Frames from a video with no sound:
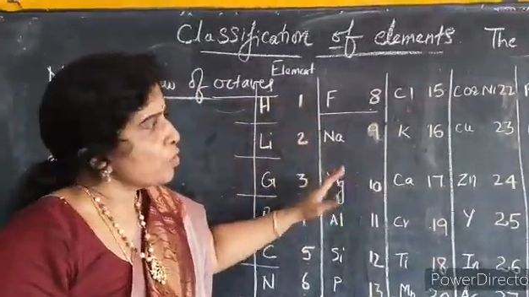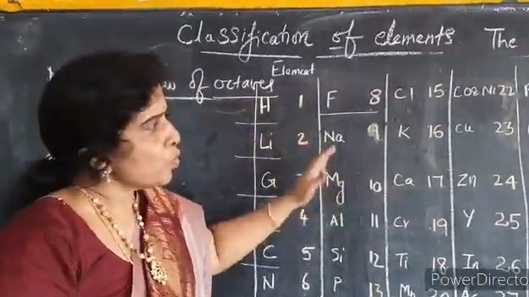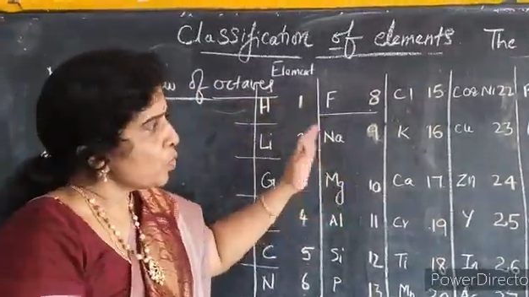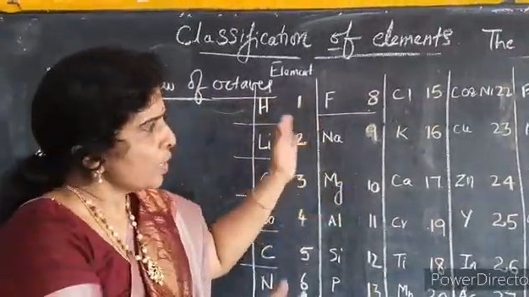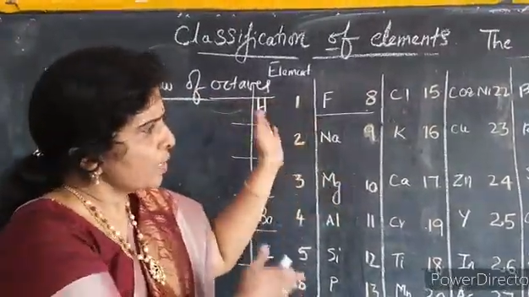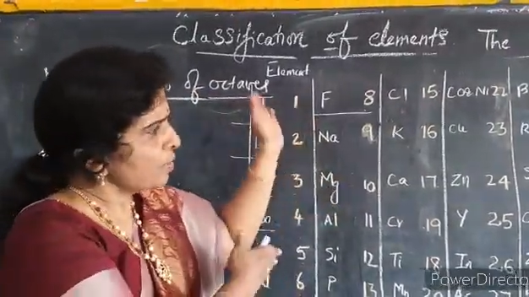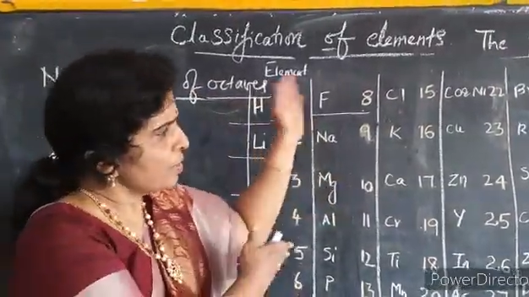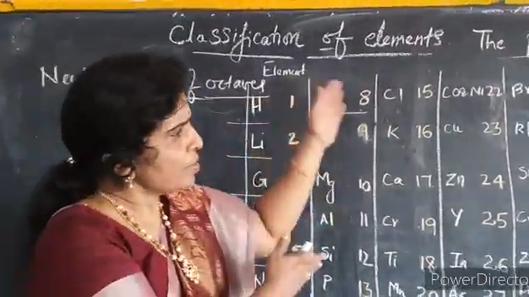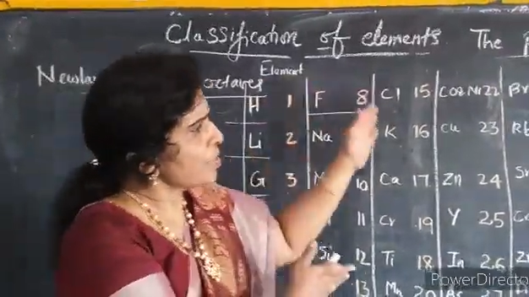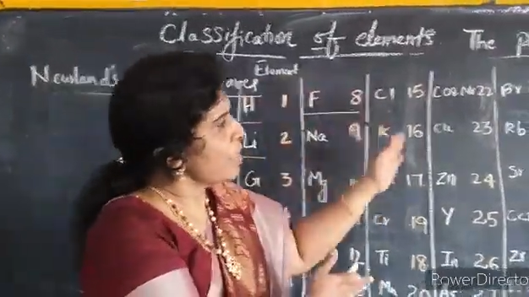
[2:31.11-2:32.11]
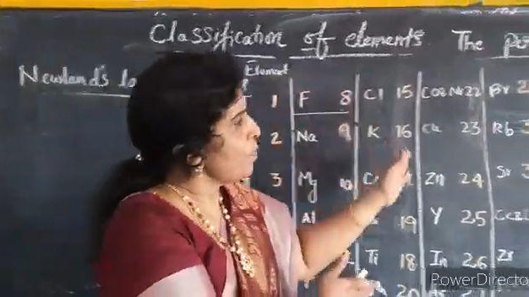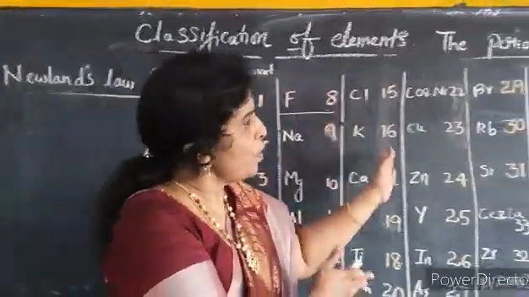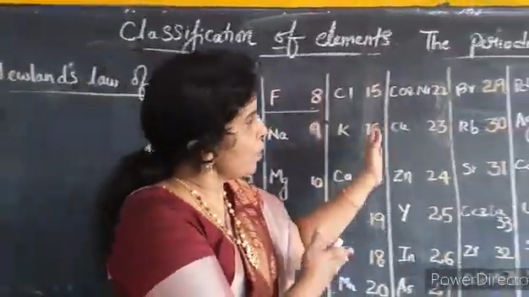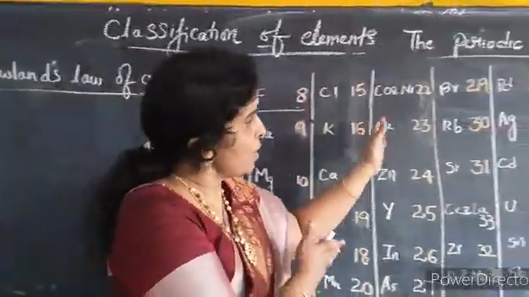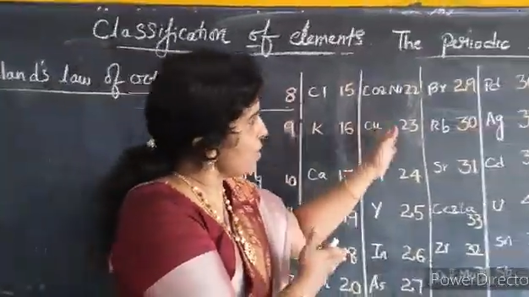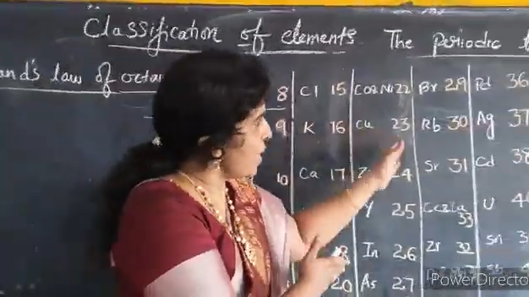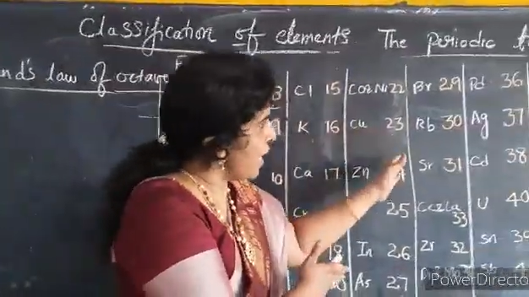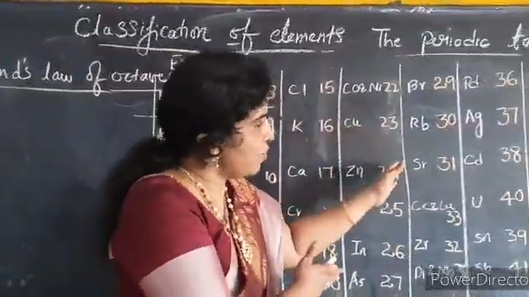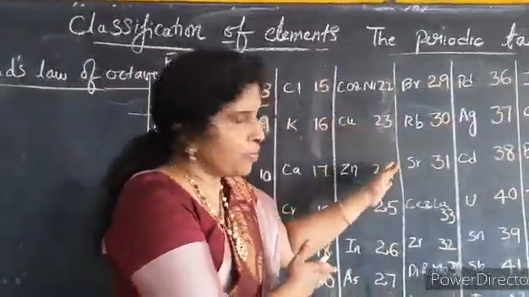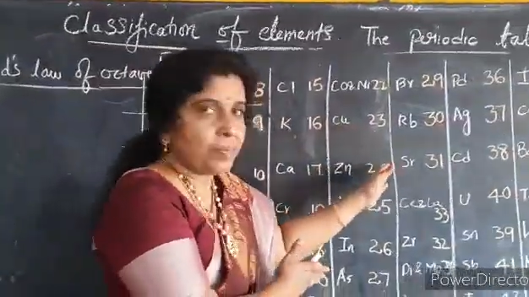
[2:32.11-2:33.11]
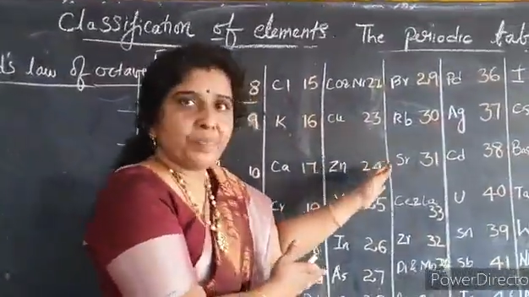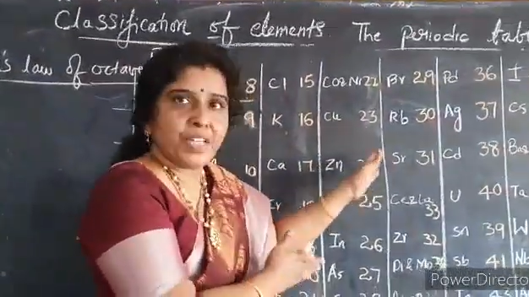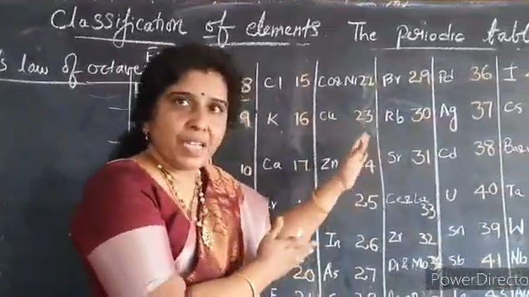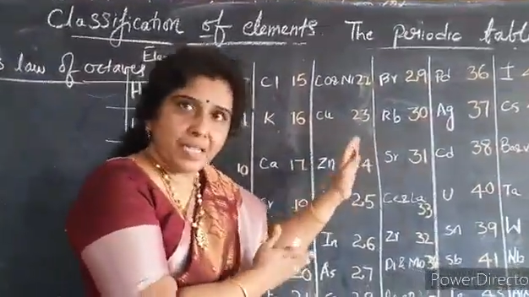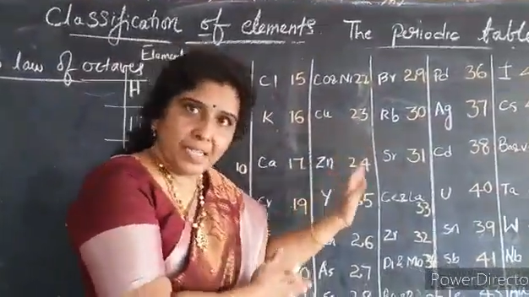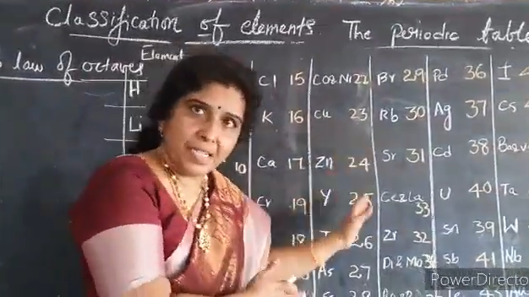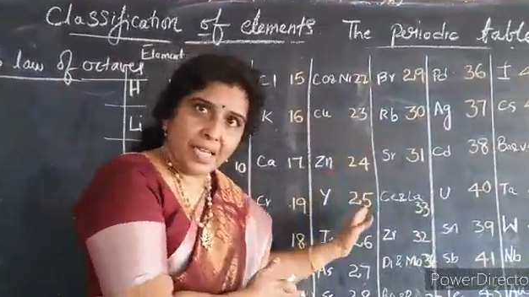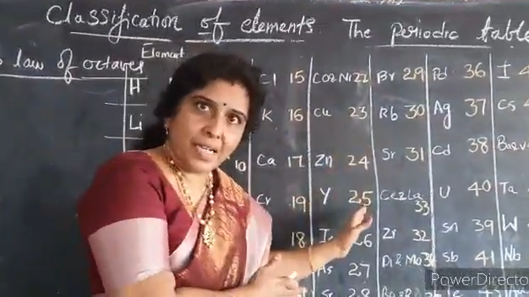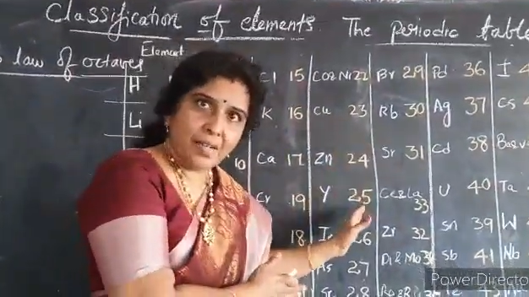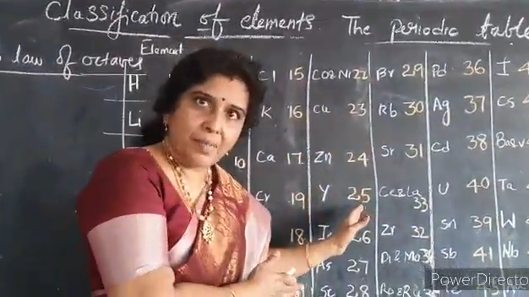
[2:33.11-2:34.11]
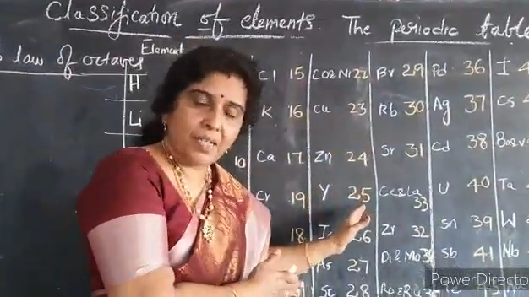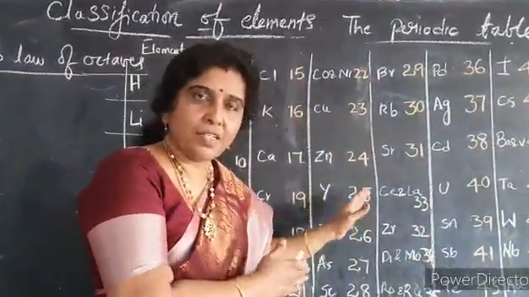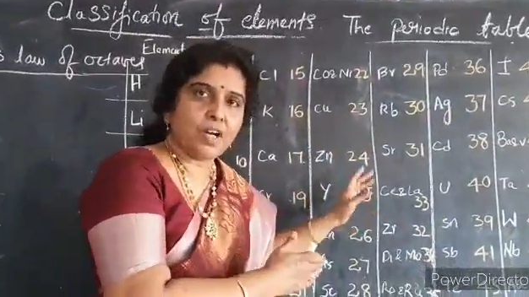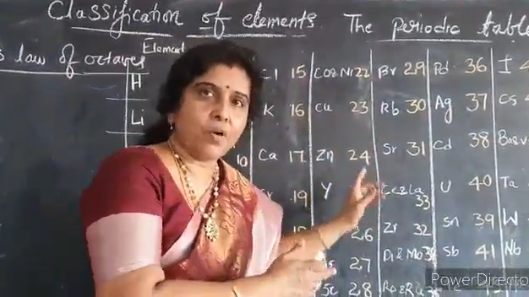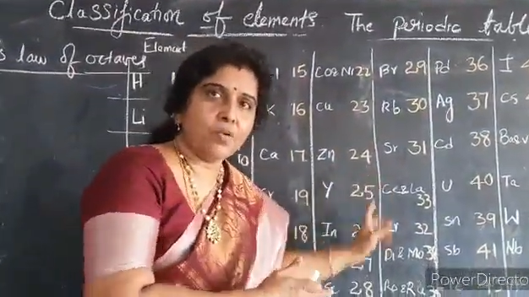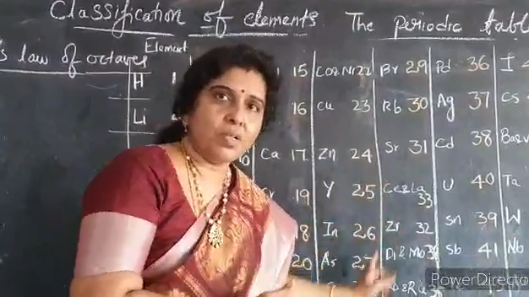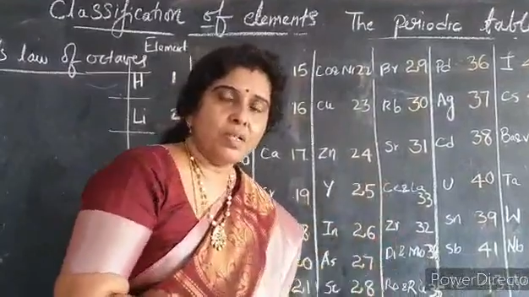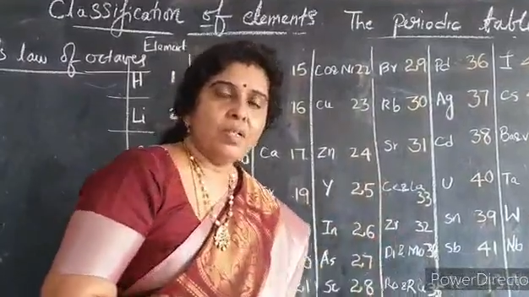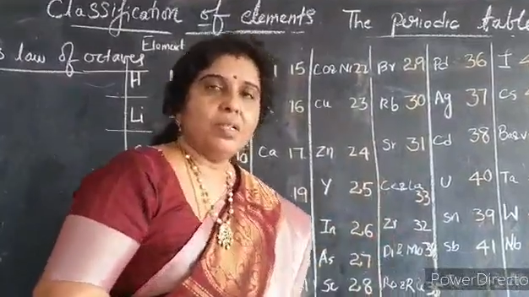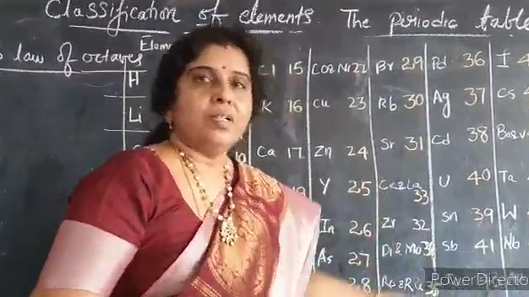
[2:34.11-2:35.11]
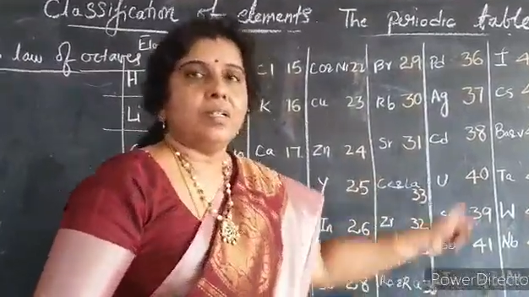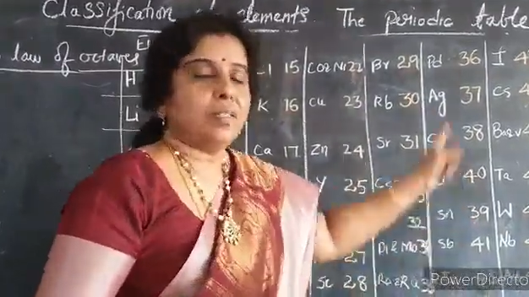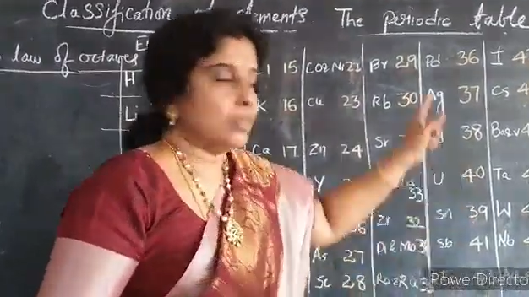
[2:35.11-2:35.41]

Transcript: So in this table you can start from any element, count,